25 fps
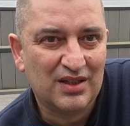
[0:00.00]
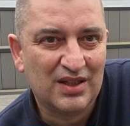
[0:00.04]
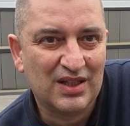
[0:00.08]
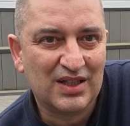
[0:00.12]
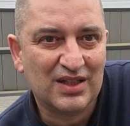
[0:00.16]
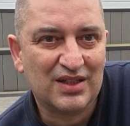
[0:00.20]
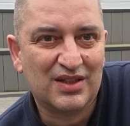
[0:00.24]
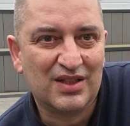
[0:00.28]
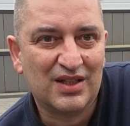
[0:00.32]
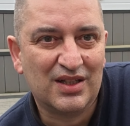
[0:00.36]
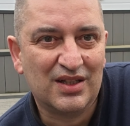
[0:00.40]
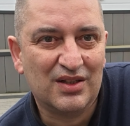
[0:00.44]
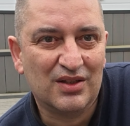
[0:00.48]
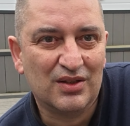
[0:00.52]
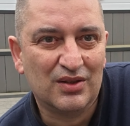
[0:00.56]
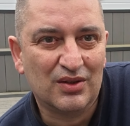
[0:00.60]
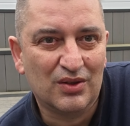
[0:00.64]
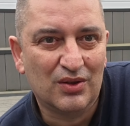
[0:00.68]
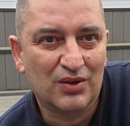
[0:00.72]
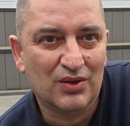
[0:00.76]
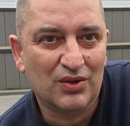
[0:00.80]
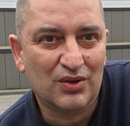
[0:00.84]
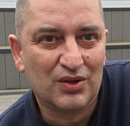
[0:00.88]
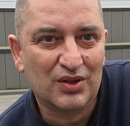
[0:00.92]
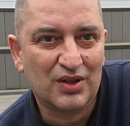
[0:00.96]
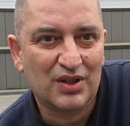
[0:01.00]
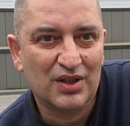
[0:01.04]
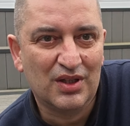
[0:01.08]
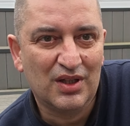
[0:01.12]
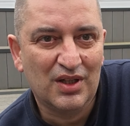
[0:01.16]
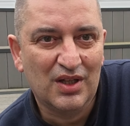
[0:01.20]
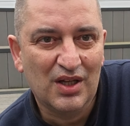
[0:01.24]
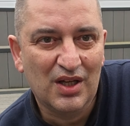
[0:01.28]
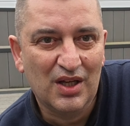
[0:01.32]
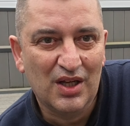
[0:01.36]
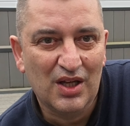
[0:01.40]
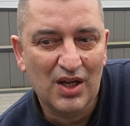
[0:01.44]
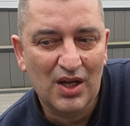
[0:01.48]
It didn't look
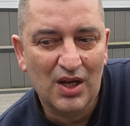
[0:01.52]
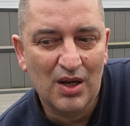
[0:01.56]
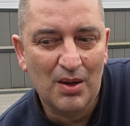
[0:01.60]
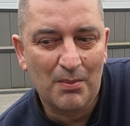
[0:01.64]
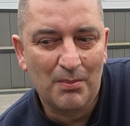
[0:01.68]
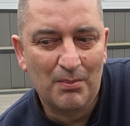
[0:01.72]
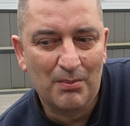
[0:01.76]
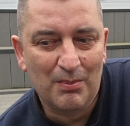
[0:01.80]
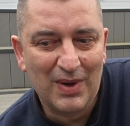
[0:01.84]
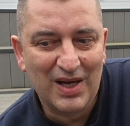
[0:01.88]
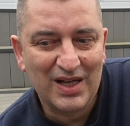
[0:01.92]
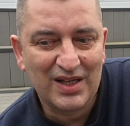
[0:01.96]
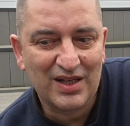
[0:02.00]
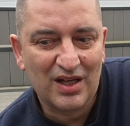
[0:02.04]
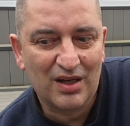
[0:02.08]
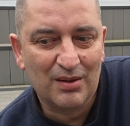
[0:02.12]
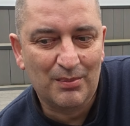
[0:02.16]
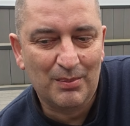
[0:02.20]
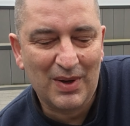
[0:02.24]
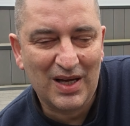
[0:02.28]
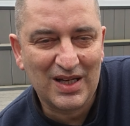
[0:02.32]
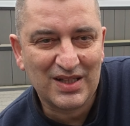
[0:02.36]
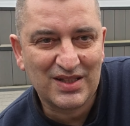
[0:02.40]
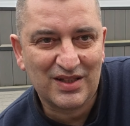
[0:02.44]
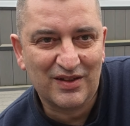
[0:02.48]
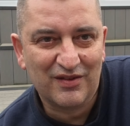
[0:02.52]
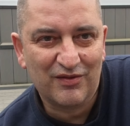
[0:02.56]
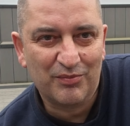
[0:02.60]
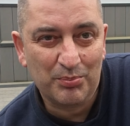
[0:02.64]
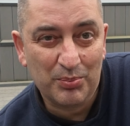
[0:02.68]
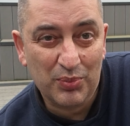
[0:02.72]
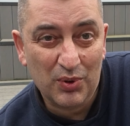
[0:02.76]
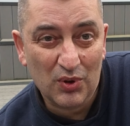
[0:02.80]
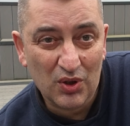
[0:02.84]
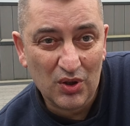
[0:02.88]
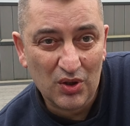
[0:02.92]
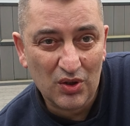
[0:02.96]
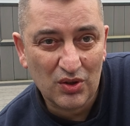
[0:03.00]
a
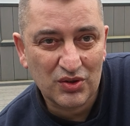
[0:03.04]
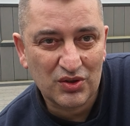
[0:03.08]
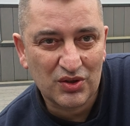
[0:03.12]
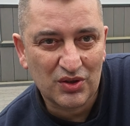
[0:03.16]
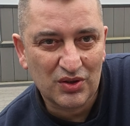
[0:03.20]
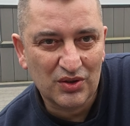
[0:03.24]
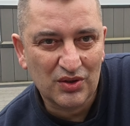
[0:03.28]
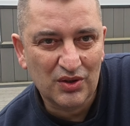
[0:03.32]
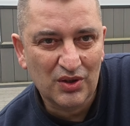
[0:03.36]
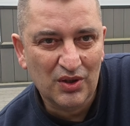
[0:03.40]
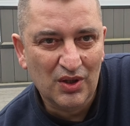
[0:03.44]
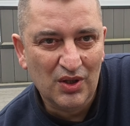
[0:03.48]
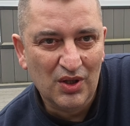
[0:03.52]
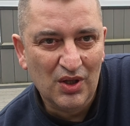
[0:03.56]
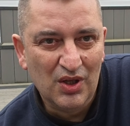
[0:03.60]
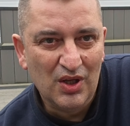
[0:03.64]
massive portion.